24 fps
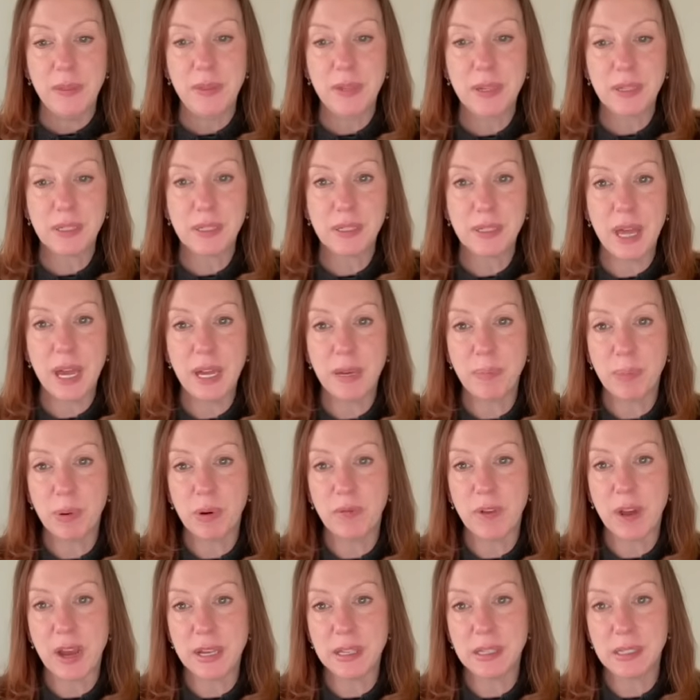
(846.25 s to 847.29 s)
This slide
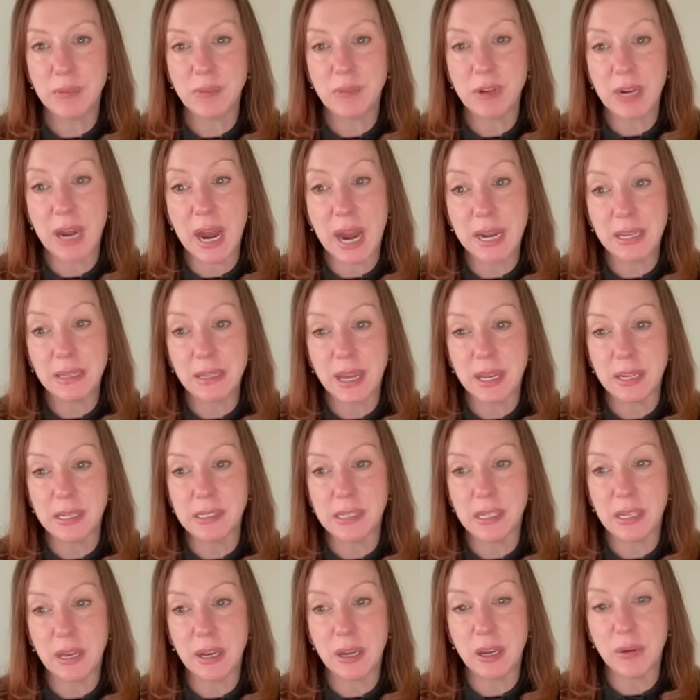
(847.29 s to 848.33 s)
provides some
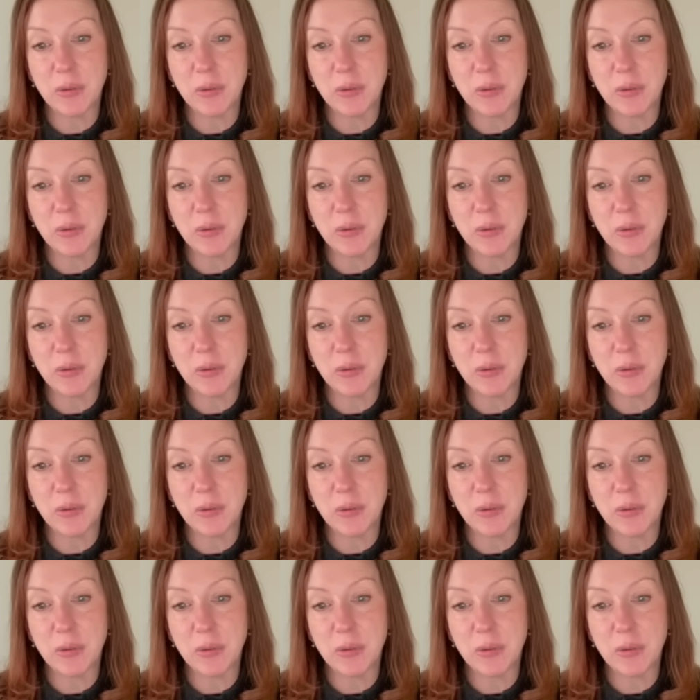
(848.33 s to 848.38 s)
guidelines